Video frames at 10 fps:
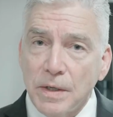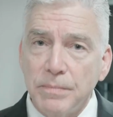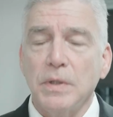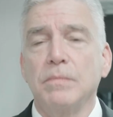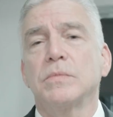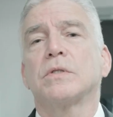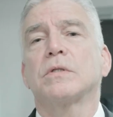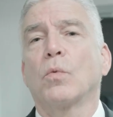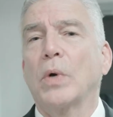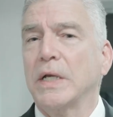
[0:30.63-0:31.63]
symptoms,
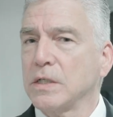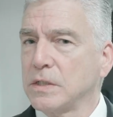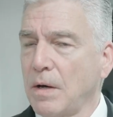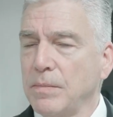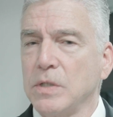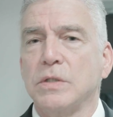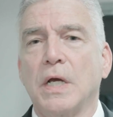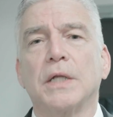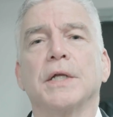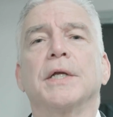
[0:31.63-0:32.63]
the weakness, numbness,
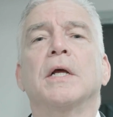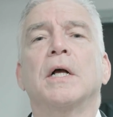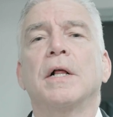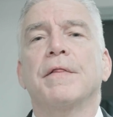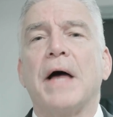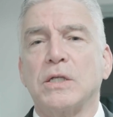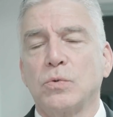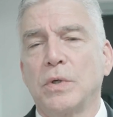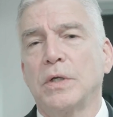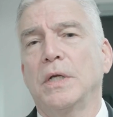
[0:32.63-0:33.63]
tingling,
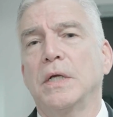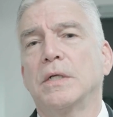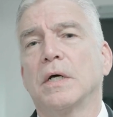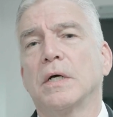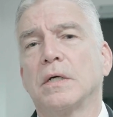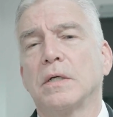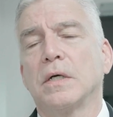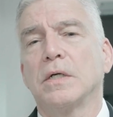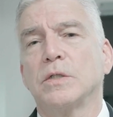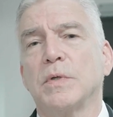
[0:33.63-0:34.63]
that's when you need to
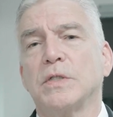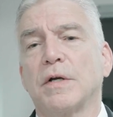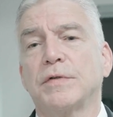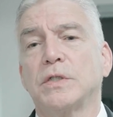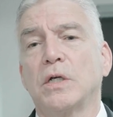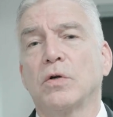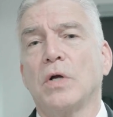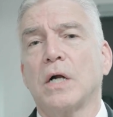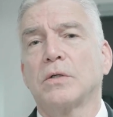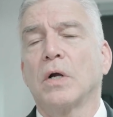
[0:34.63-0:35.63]
uh, specifically see your
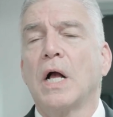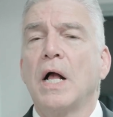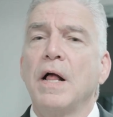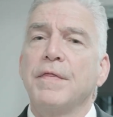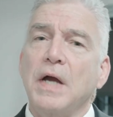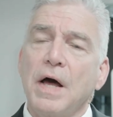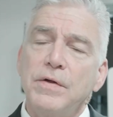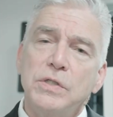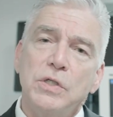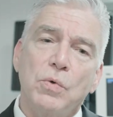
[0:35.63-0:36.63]
doctor. The
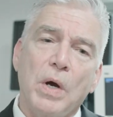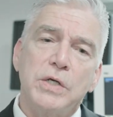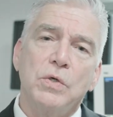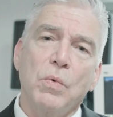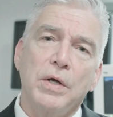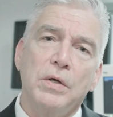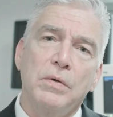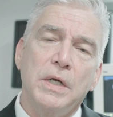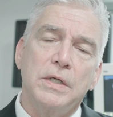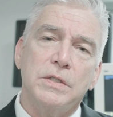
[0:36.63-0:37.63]
other situation where you
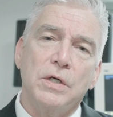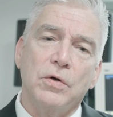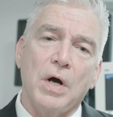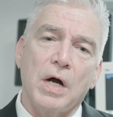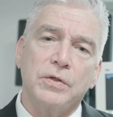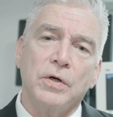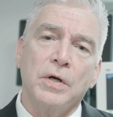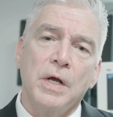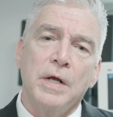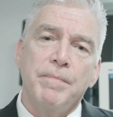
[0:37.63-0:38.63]
need to see your doctor
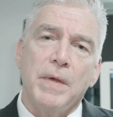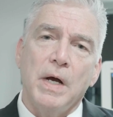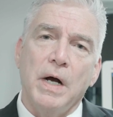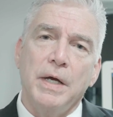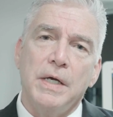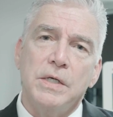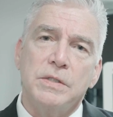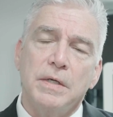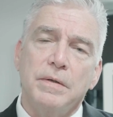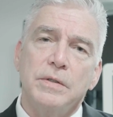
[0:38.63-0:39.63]
uh,
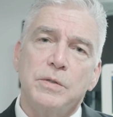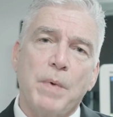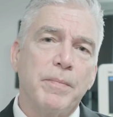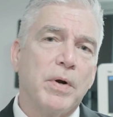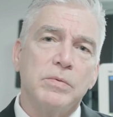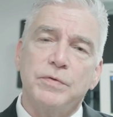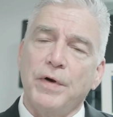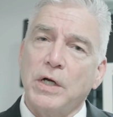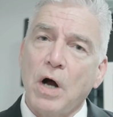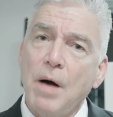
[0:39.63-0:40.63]
is spine problems are
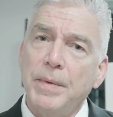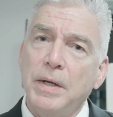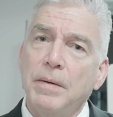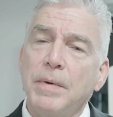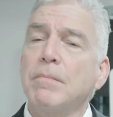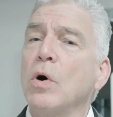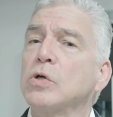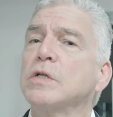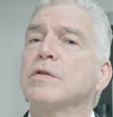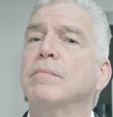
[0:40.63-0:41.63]
very common, but
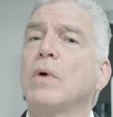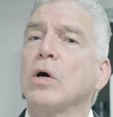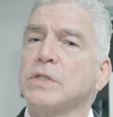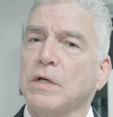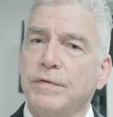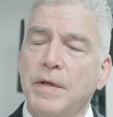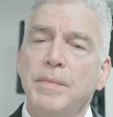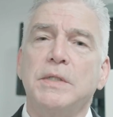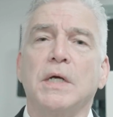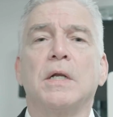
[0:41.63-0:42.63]
most of them are
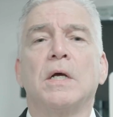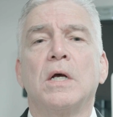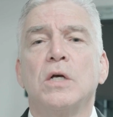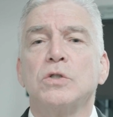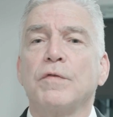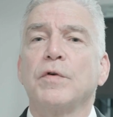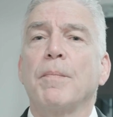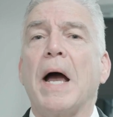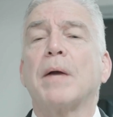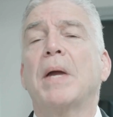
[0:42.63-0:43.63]
self-limited. So if your
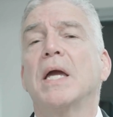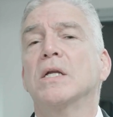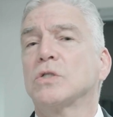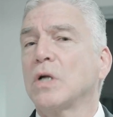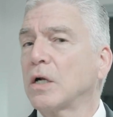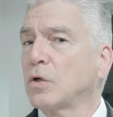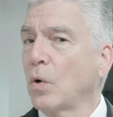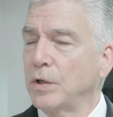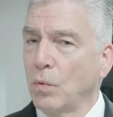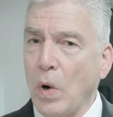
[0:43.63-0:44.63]
back pain is not
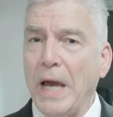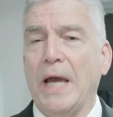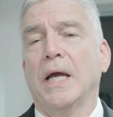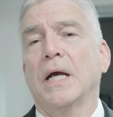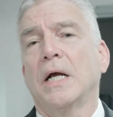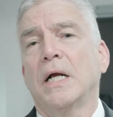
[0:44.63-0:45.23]
going away,